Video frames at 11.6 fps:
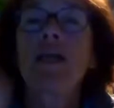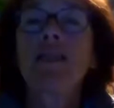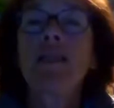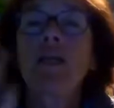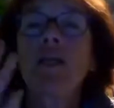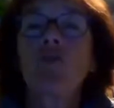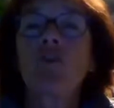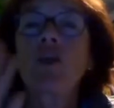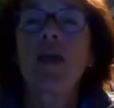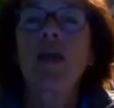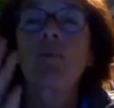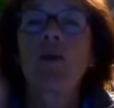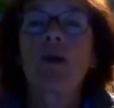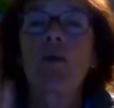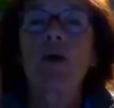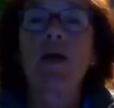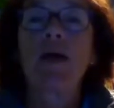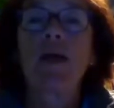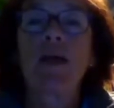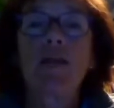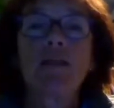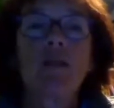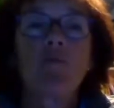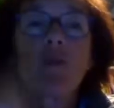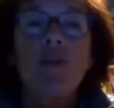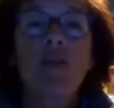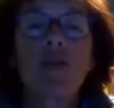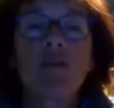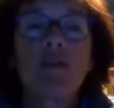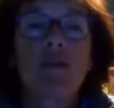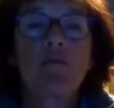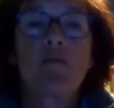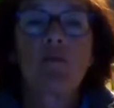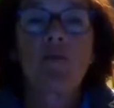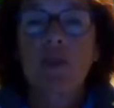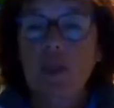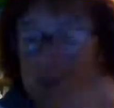Glad to hear you're okay, by the way. So Michelle's was